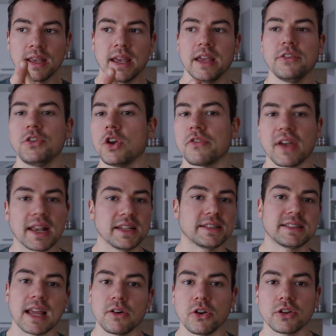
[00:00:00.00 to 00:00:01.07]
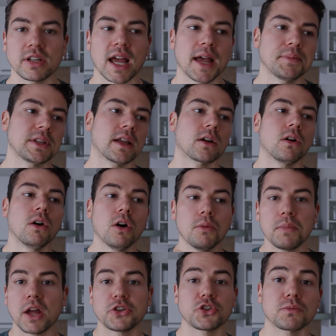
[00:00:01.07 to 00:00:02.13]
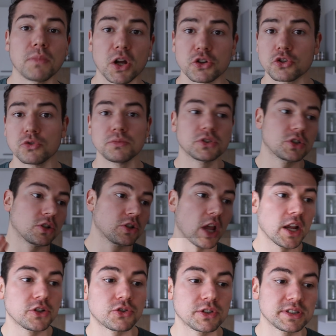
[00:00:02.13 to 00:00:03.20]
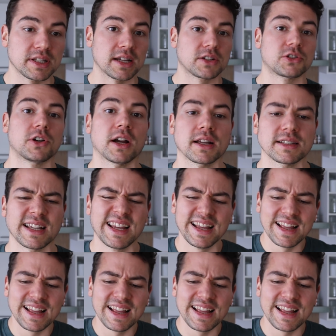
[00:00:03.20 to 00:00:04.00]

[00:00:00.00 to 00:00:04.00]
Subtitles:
If you have any stereotypes like, oh, magic mushrooms, they're dangerous, they're drugs,